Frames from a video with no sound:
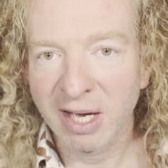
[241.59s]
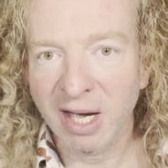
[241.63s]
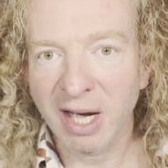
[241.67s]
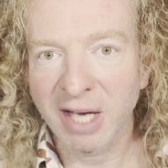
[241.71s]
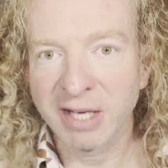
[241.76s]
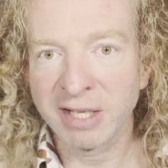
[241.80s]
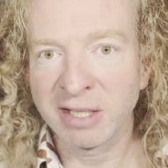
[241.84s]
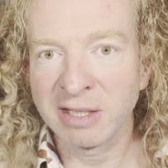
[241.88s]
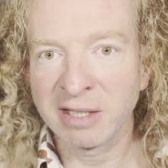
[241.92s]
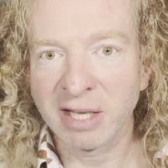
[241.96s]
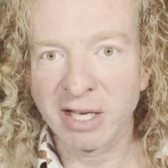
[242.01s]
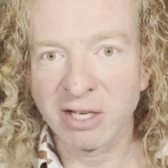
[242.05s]
I
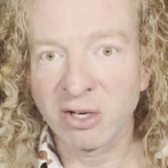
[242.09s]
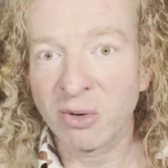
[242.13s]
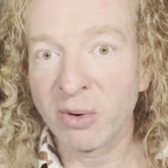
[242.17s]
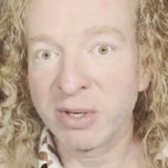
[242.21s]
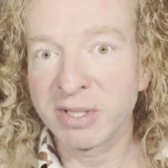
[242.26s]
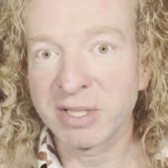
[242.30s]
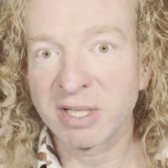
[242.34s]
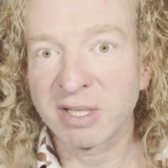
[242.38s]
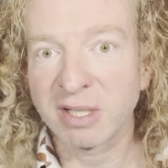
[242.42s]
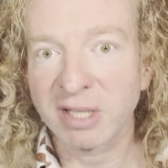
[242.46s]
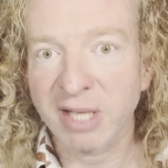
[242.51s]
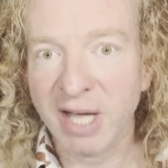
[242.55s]
didn't like going
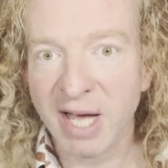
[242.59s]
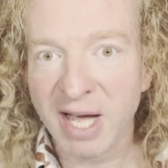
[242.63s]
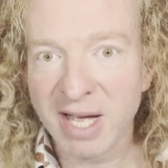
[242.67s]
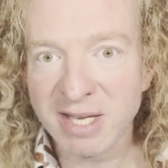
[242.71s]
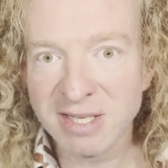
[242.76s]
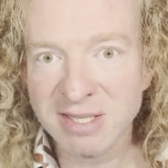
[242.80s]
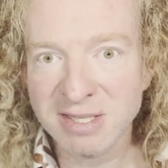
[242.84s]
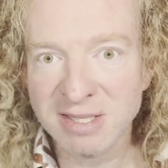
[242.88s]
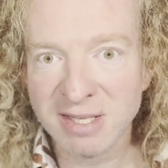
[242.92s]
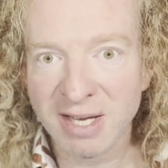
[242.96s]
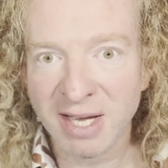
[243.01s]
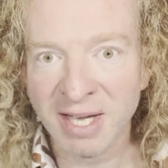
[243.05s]
to
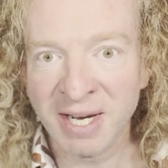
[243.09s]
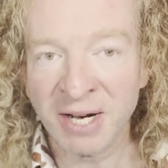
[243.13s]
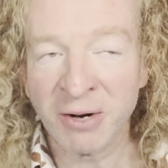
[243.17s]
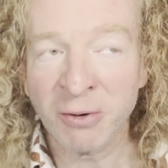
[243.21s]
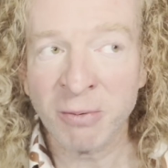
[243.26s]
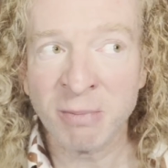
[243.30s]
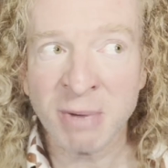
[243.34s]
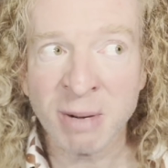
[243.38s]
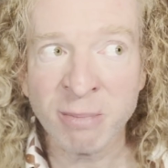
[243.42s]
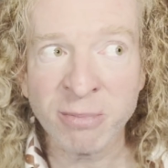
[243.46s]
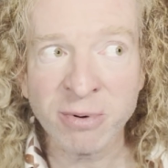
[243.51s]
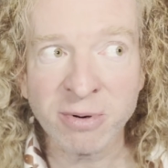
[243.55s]
class. And I
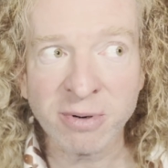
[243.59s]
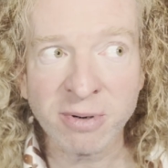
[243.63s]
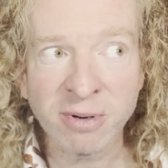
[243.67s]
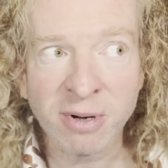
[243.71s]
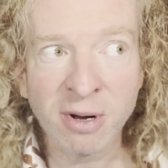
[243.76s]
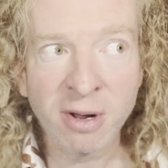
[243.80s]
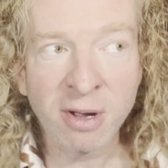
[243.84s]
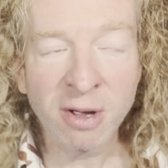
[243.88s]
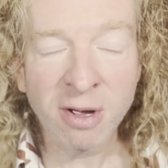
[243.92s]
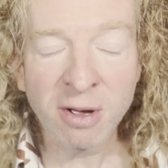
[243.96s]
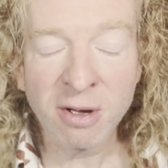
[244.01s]
remember